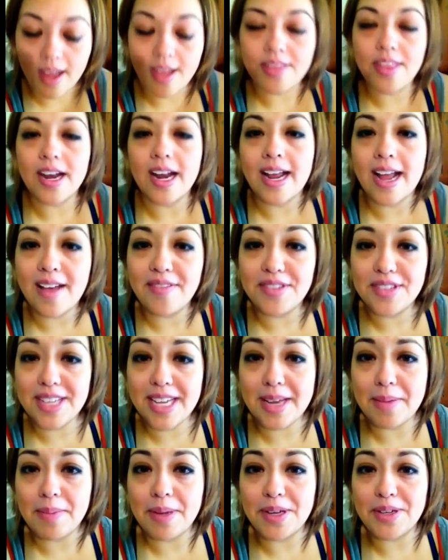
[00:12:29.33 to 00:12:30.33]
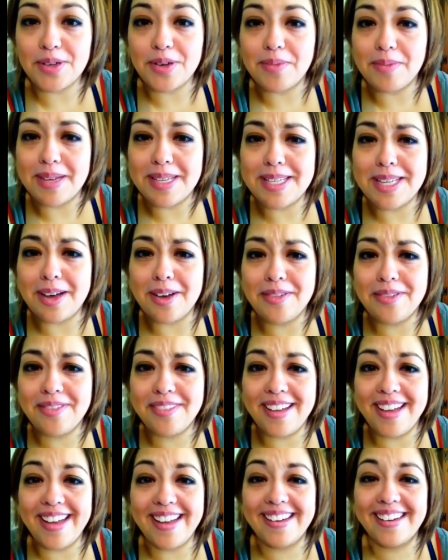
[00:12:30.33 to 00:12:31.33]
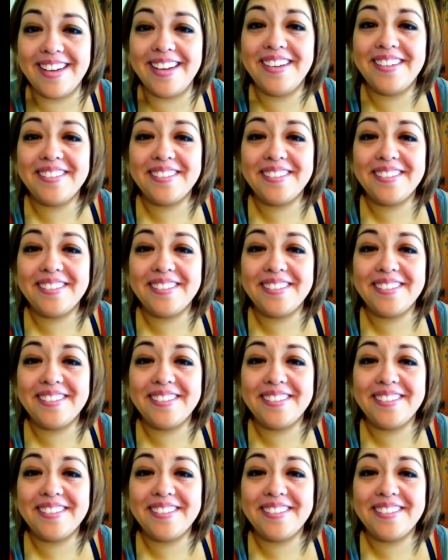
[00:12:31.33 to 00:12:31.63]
and then I have to take a picture of myself, and